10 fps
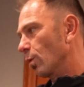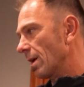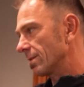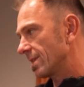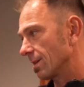go
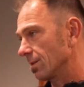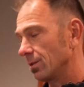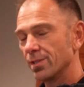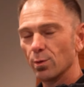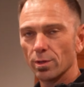out, take a
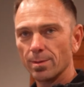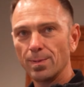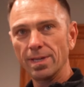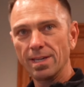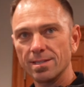little tour of the
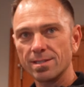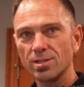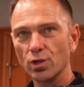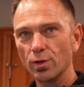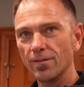place,
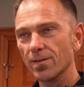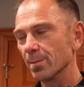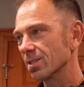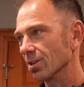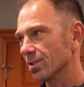show you from
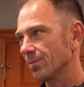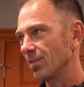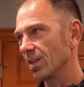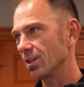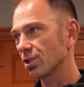start to
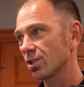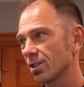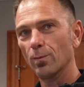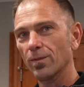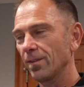finish.
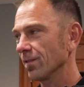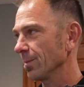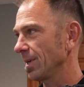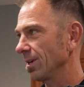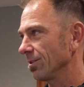Hopefully
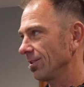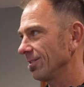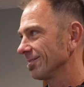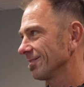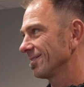from there it'll
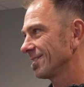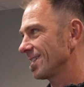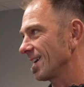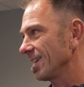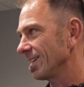
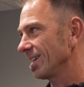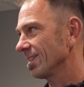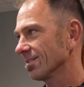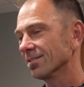tie in together.